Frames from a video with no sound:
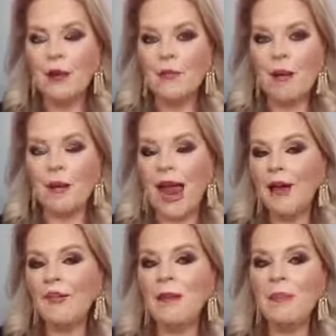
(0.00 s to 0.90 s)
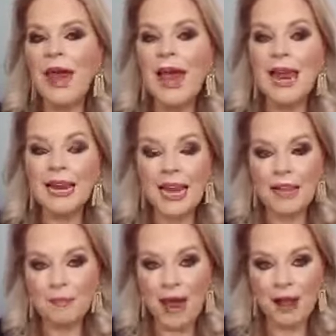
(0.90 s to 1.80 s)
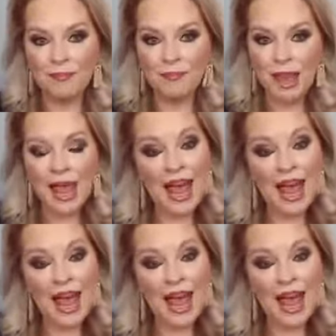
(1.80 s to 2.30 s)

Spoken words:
remember, every pain has been